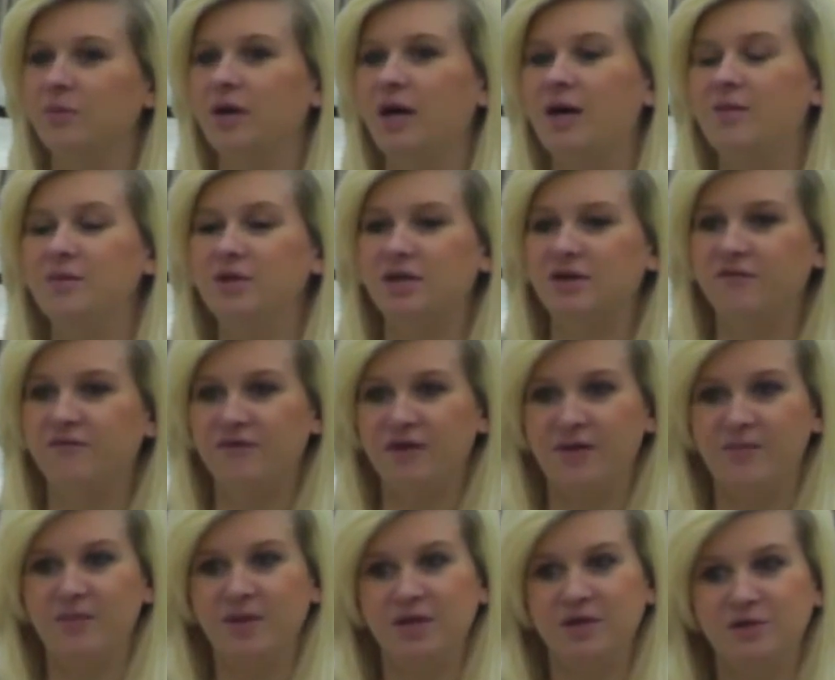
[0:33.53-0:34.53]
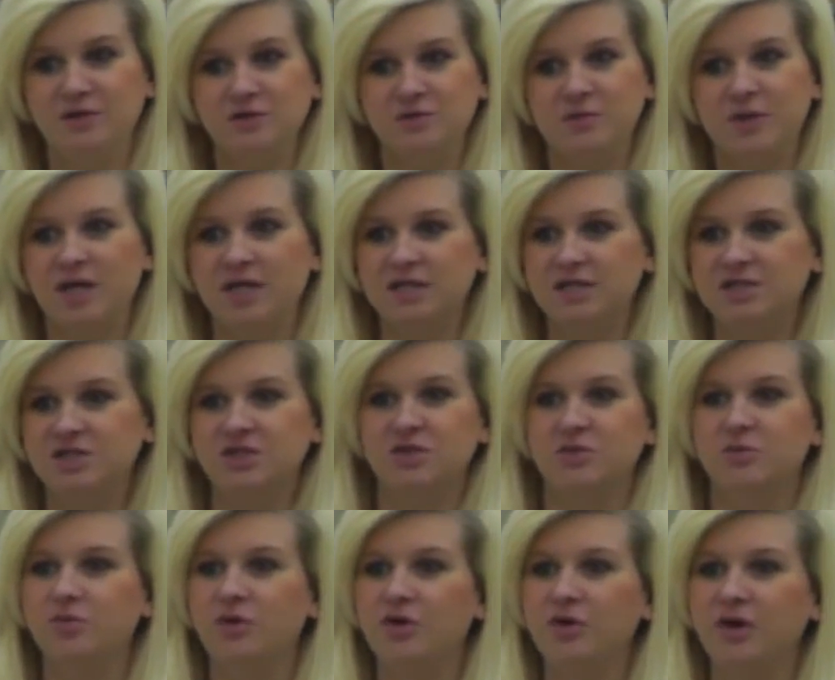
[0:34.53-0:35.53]
I'm in a family nurse
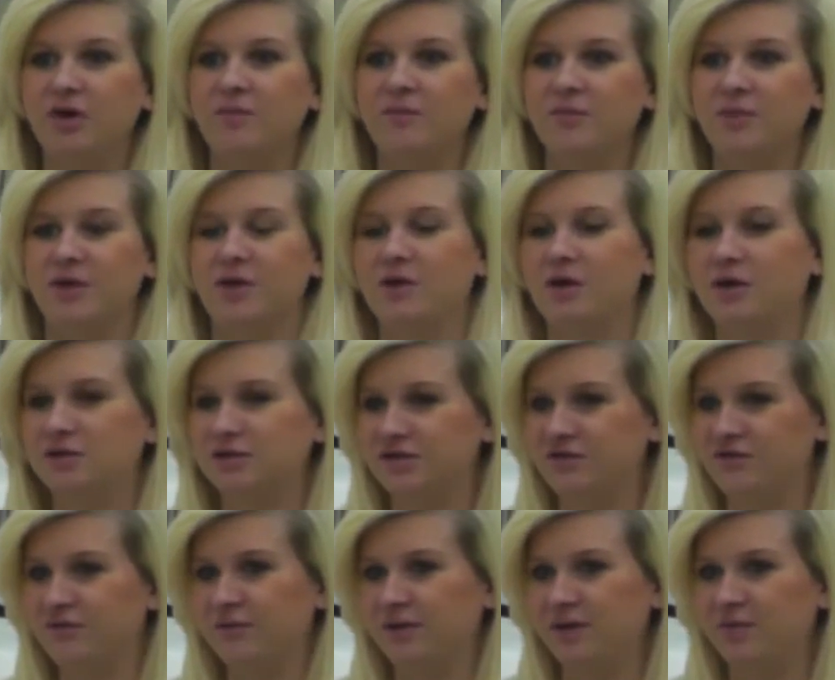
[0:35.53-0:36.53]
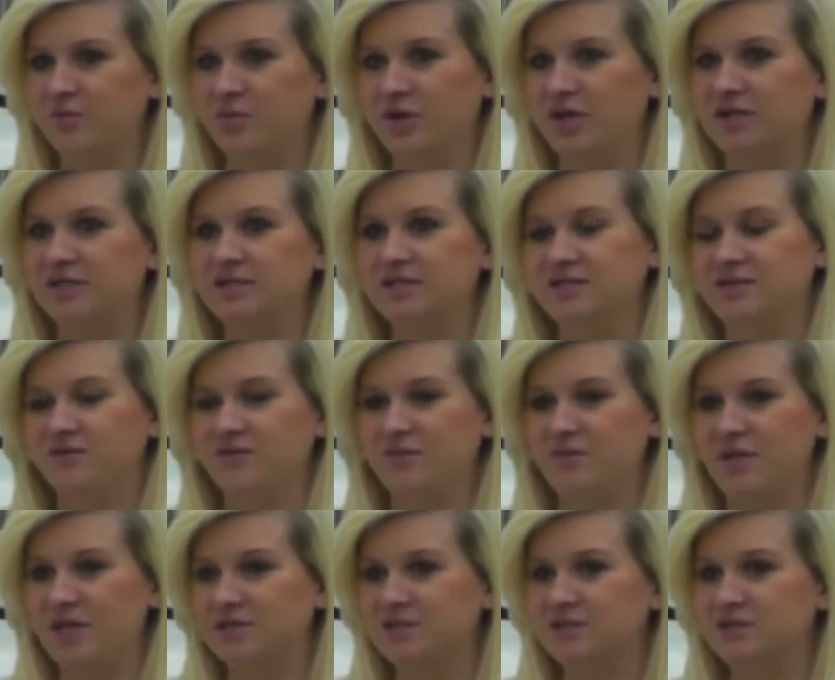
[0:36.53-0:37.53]
practitioner program. There are different branches of the
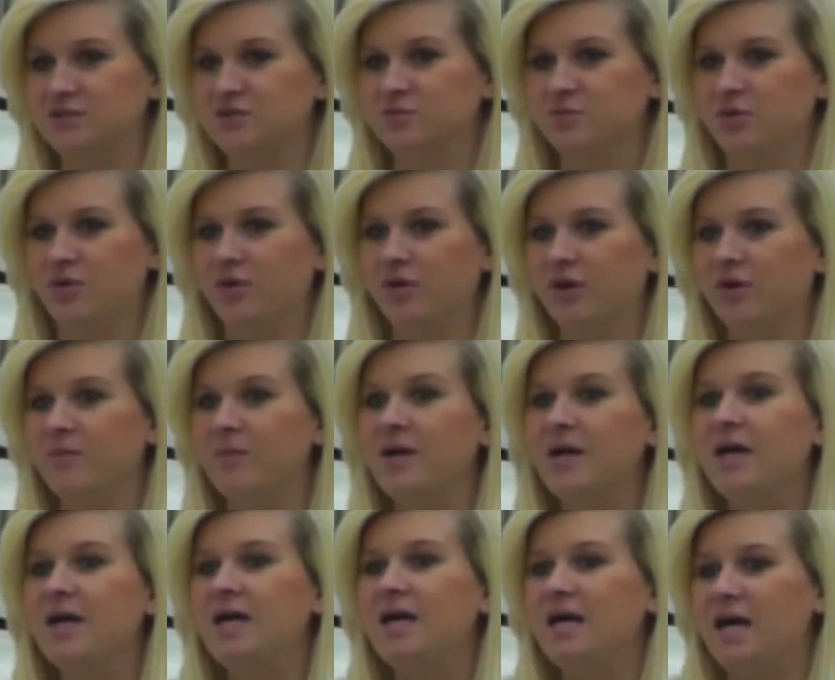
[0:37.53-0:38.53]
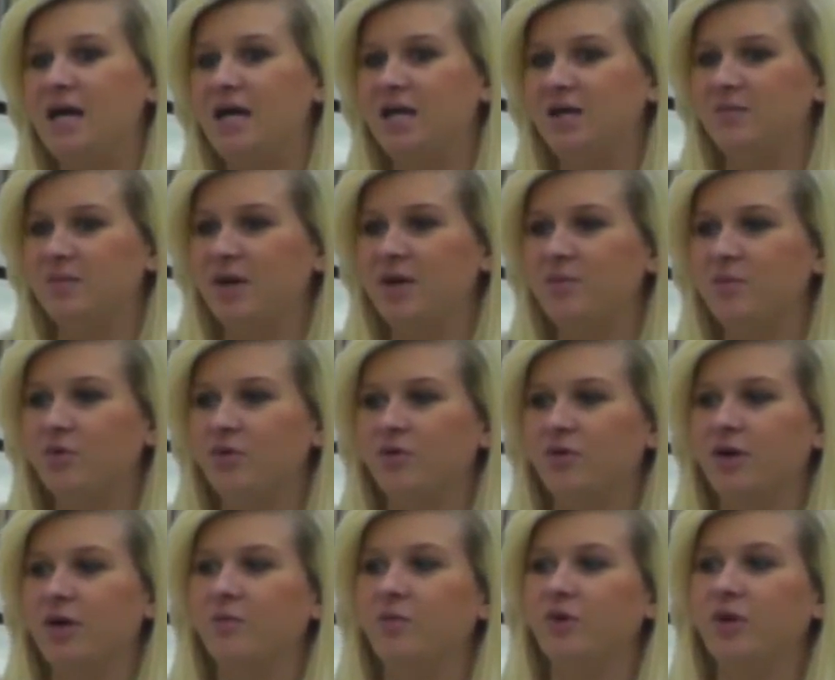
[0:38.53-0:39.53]
master's program. And in my
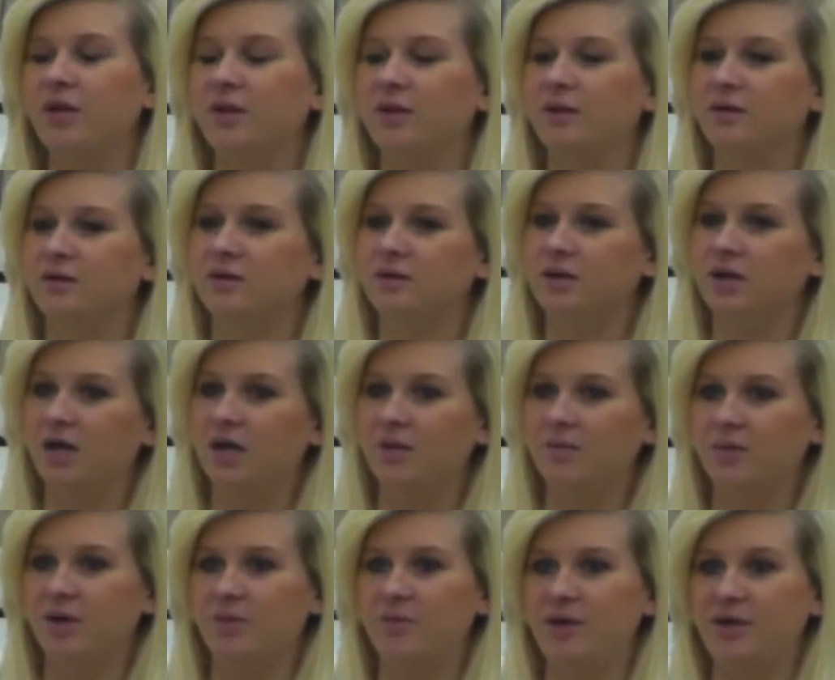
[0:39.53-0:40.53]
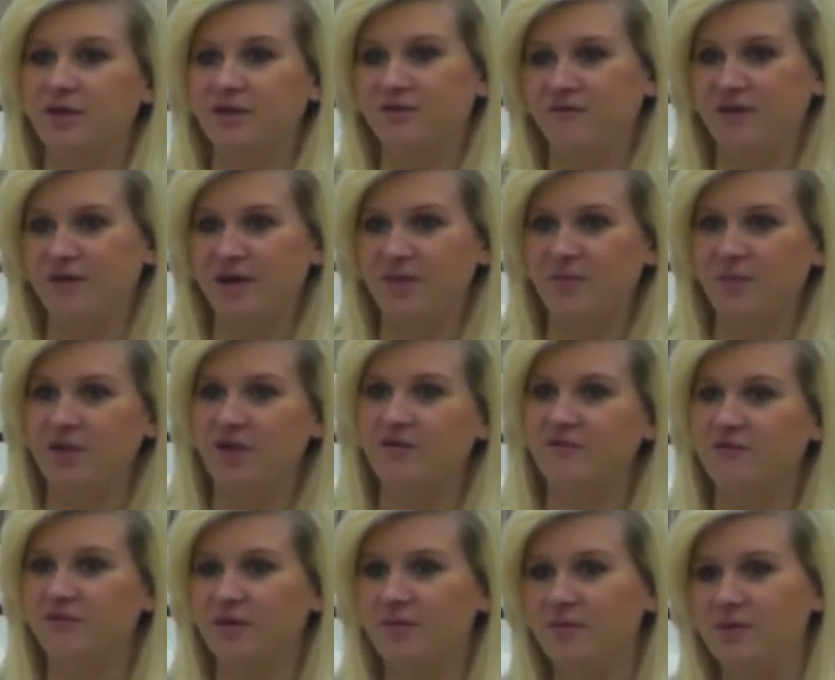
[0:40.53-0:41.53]
program, we learn about the family
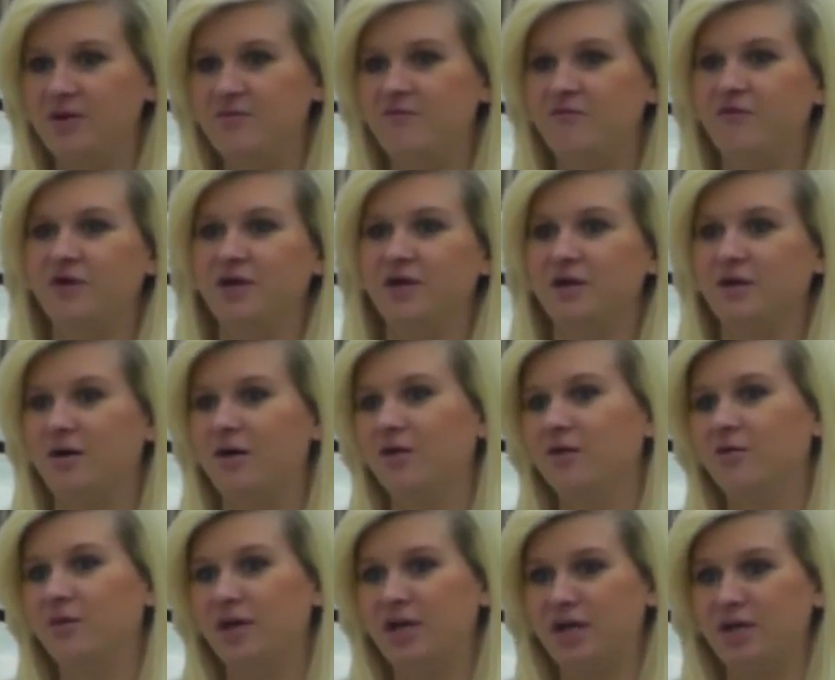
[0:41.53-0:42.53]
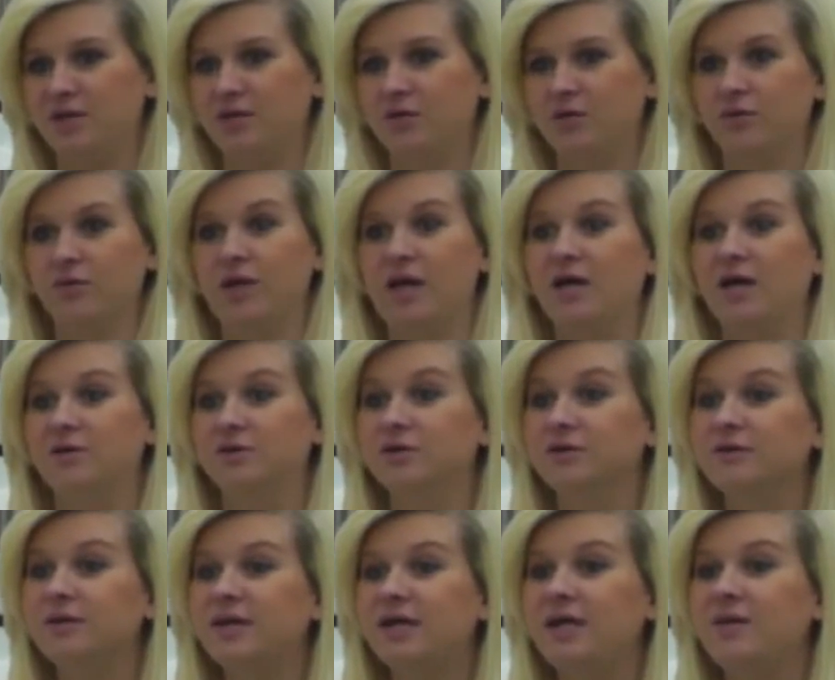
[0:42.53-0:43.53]
from infant all the way through the
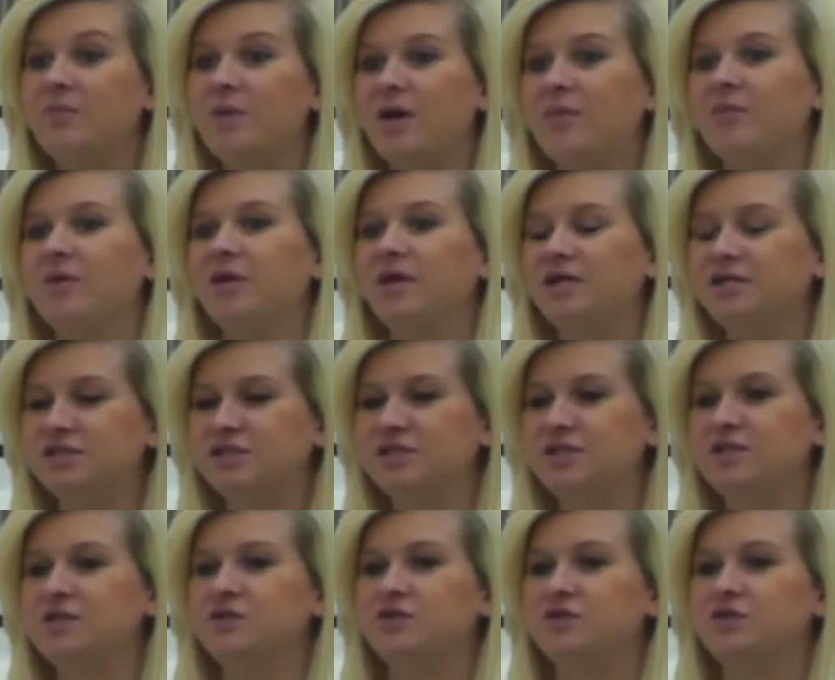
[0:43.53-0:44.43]
elderly population.